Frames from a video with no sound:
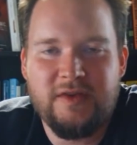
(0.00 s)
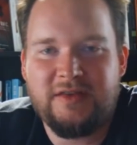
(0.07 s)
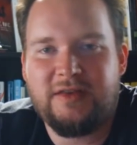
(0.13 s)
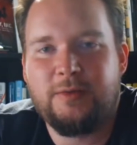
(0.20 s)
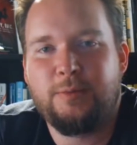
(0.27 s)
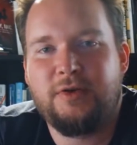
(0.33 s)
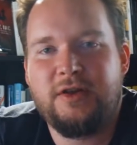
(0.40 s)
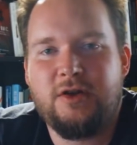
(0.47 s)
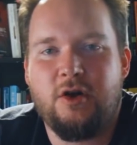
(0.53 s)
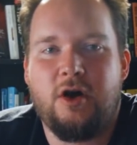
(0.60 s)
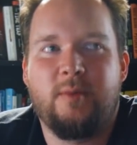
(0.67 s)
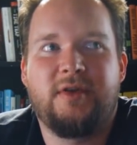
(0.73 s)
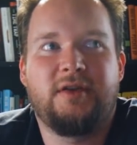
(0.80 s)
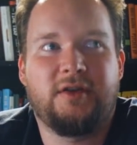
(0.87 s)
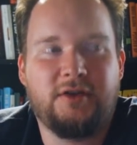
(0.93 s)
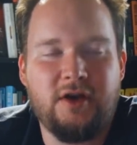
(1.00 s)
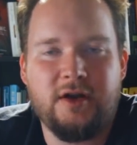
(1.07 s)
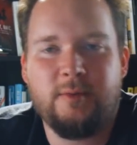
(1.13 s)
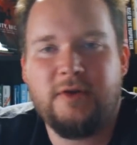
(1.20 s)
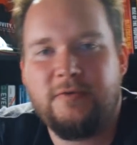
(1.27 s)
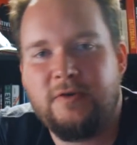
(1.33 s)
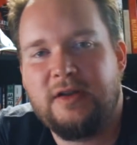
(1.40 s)
this is pretty common. A lot
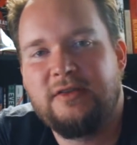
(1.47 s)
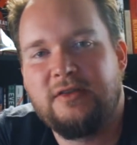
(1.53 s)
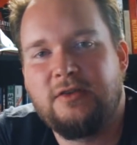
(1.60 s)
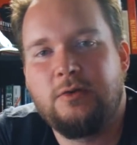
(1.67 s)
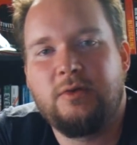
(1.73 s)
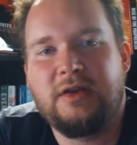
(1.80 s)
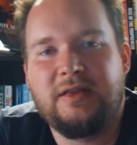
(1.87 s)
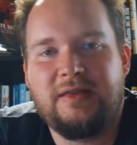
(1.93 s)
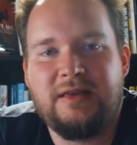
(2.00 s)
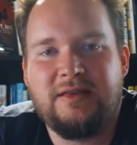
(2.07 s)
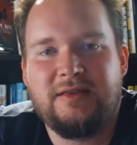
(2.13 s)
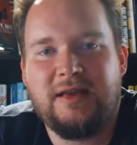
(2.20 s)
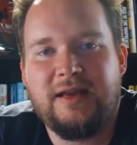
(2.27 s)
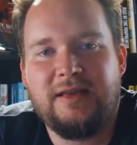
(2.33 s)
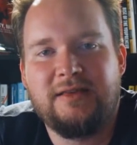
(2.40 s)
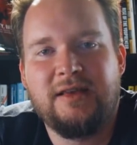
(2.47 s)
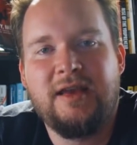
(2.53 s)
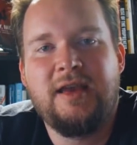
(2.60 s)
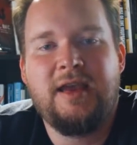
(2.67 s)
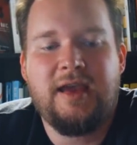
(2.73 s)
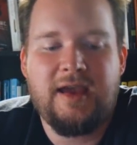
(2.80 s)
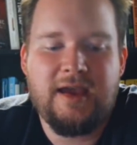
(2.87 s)
of my friends are doing it these days.
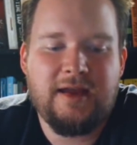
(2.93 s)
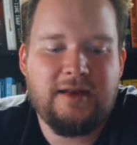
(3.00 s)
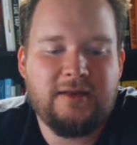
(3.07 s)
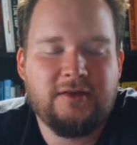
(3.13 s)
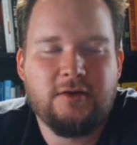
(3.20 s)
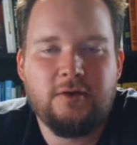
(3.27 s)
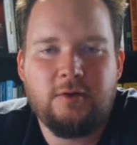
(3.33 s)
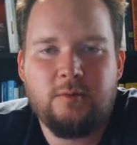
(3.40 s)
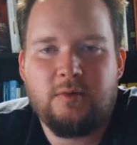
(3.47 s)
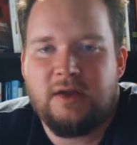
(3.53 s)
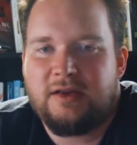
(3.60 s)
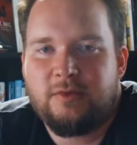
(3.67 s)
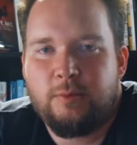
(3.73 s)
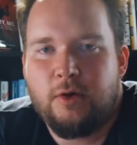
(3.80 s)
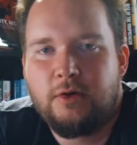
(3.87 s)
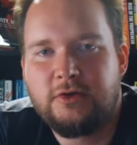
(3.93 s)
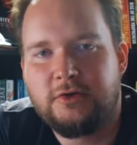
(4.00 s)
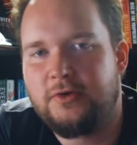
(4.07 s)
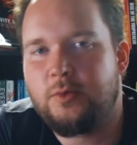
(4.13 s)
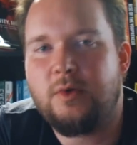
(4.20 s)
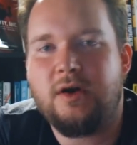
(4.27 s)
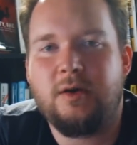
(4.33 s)
And it's a good exposure
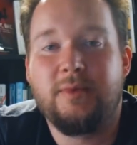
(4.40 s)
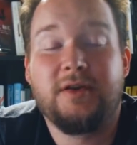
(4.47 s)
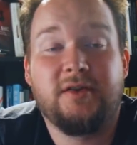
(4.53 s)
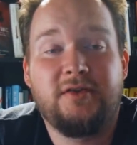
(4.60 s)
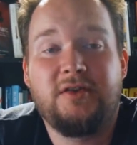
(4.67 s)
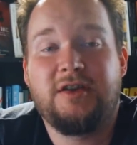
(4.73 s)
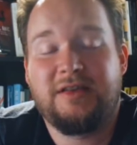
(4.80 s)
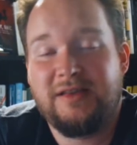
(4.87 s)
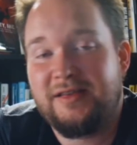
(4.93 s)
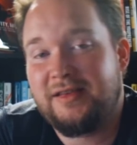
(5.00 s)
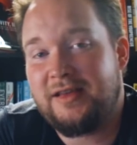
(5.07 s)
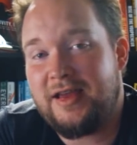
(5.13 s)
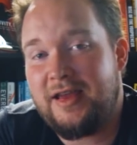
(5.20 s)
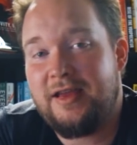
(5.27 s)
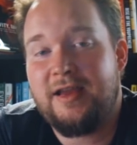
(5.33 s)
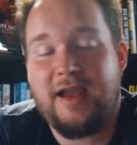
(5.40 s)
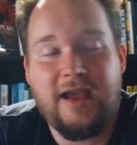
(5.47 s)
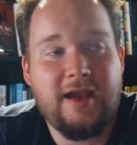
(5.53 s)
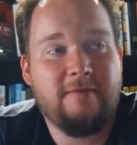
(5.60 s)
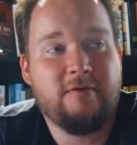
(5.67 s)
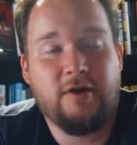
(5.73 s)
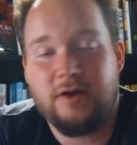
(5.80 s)
as well because you get to say,
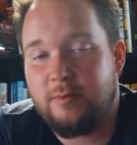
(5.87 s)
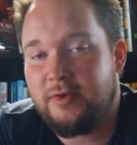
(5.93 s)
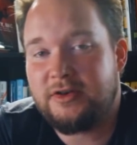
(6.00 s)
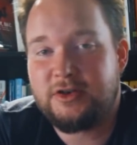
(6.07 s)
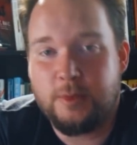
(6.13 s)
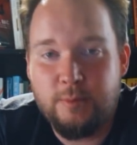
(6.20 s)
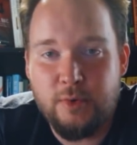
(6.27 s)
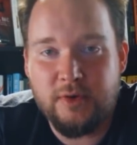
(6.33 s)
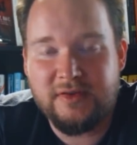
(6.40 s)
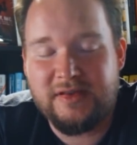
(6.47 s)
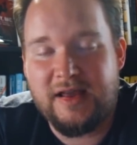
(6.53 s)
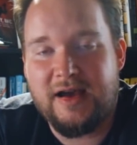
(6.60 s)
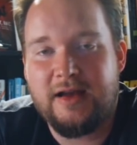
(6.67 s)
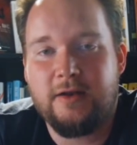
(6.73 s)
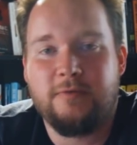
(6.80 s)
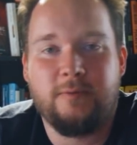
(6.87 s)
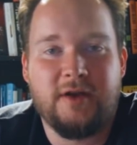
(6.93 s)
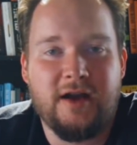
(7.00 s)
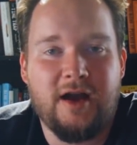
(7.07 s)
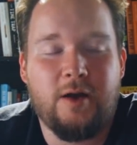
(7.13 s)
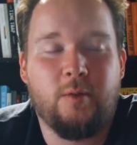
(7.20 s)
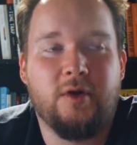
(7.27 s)
hey, I've got a bunch of books out of my
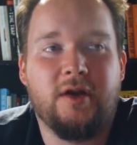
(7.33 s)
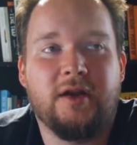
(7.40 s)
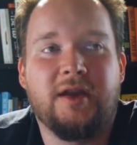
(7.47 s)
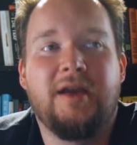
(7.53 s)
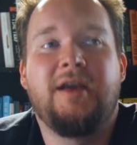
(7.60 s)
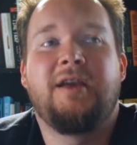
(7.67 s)
artwork.